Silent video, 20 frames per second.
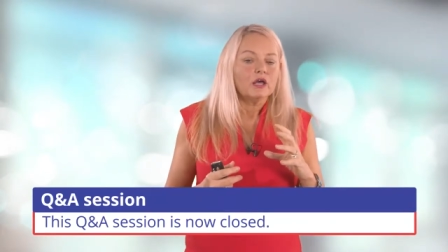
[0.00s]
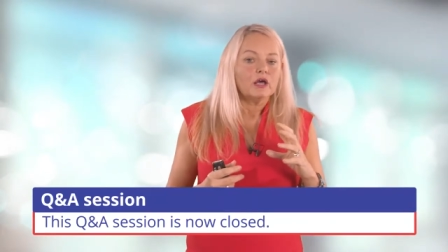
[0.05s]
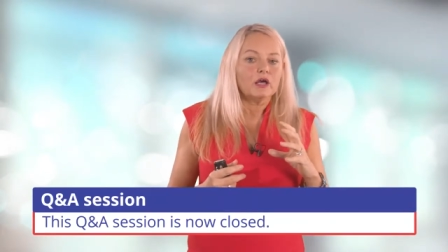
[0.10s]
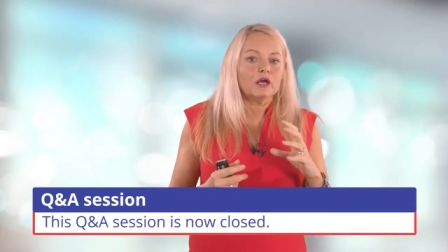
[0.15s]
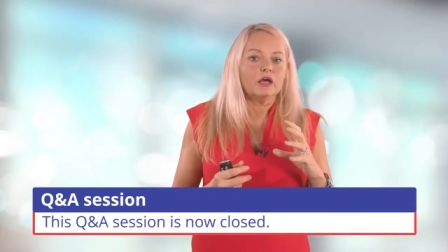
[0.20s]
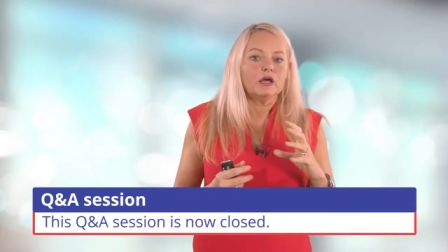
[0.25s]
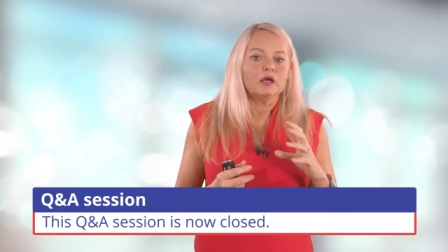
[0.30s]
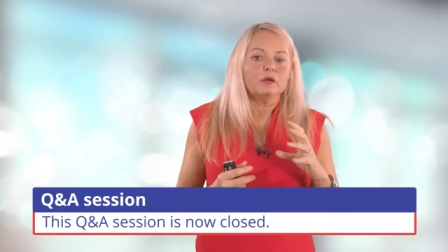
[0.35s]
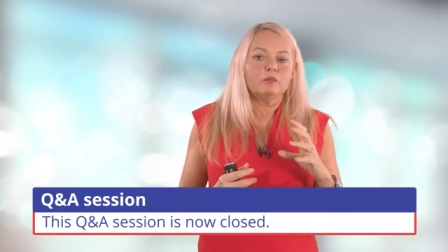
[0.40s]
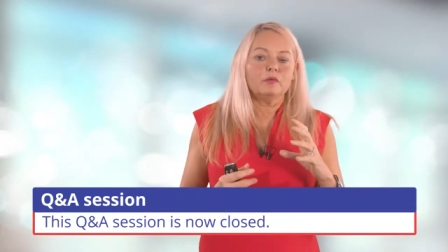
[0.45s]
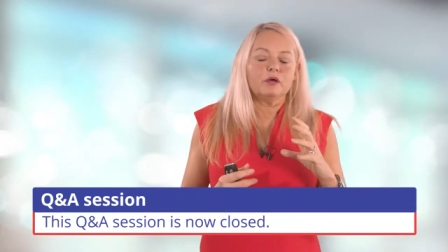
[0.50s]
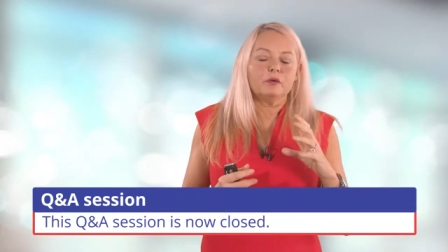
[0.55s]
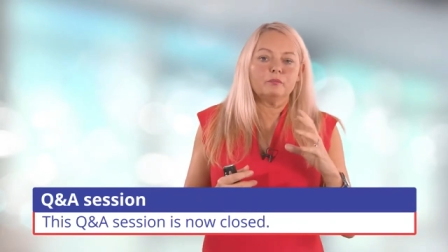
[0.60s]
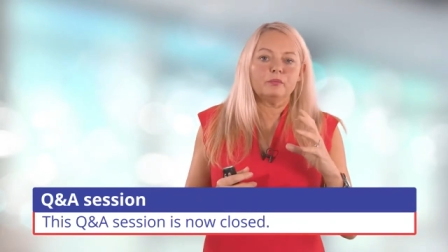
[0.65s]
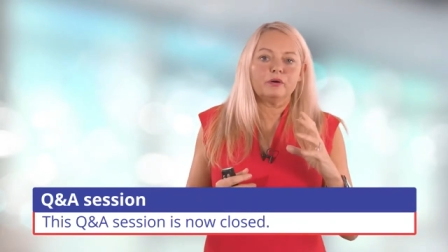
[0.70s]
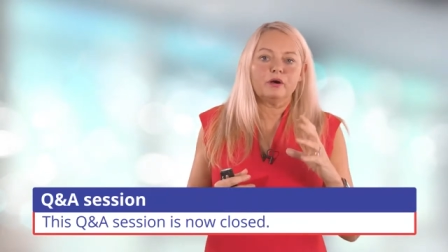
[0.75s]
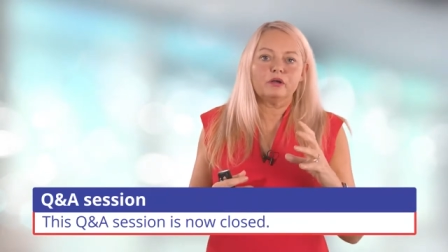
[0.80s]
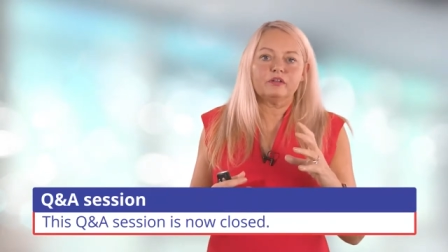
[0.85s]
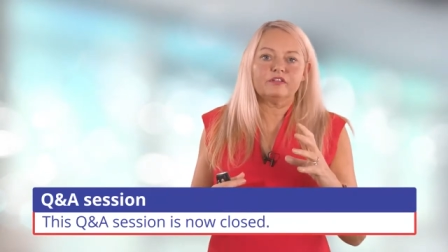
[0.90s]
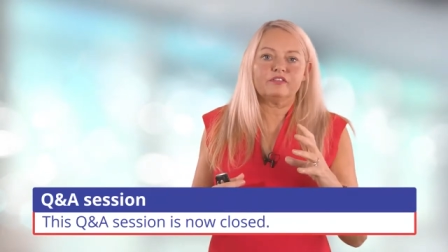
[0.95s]
um, and
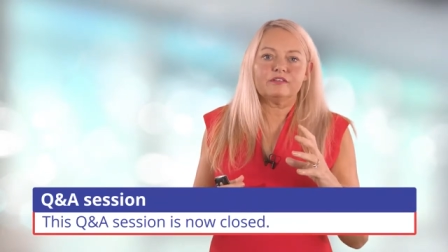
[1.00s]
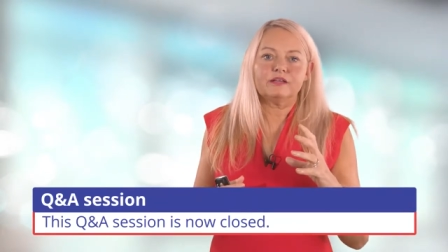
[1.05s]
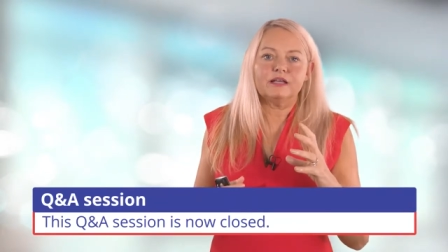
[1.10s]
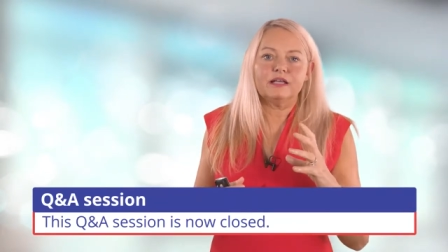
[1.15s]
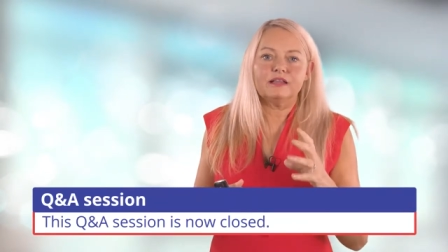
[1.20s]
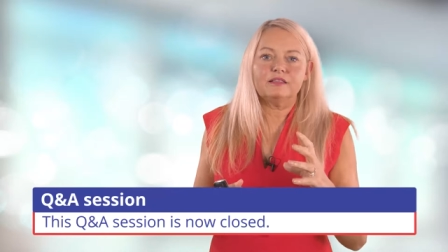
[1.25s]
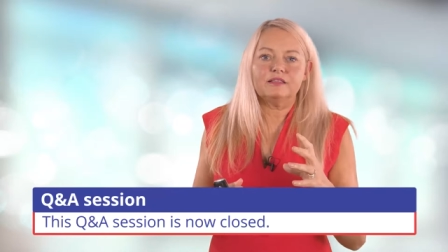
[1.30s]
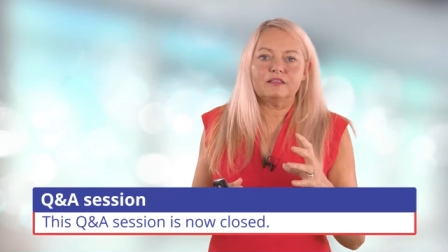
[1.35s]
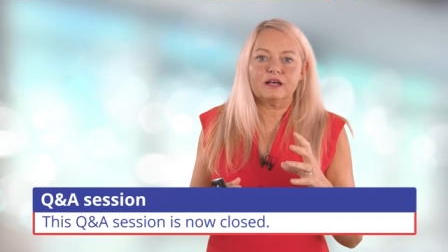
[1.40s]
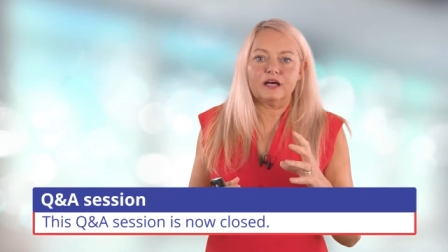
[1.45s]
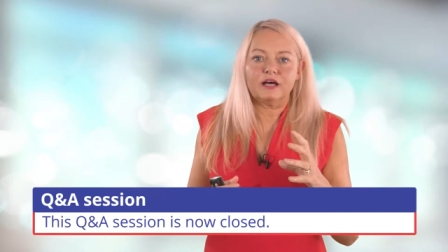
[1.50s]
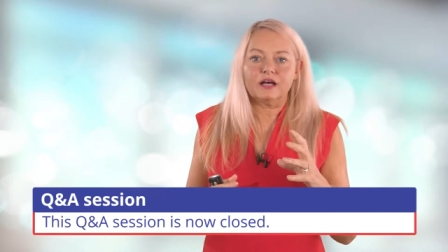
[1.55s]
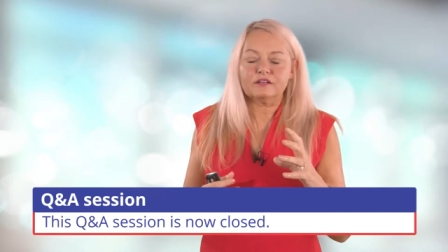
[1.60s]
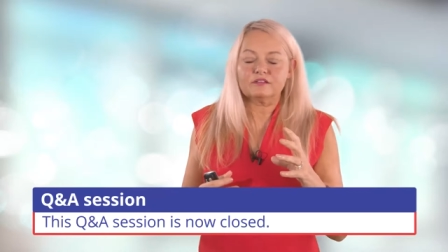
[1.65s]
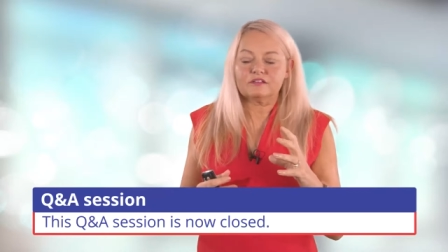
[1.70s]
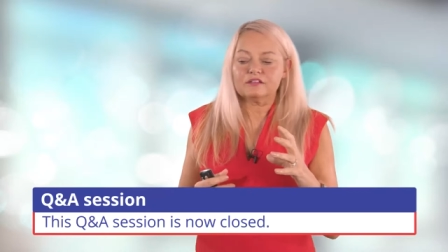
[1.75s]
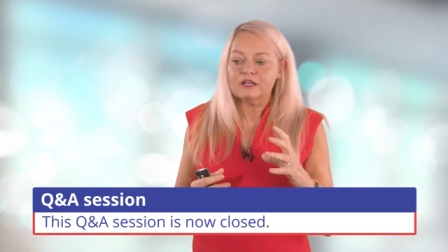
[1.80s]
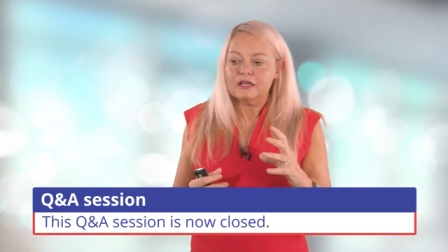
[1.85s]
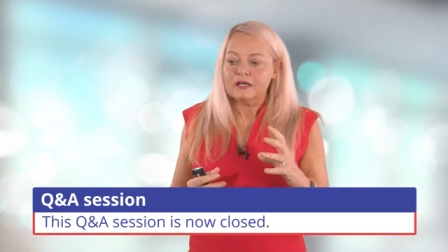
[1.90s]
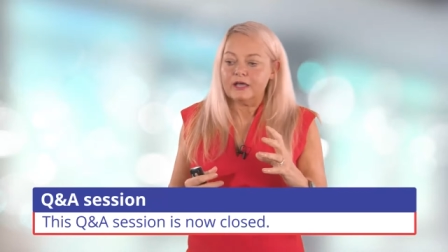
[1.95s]
policy in that.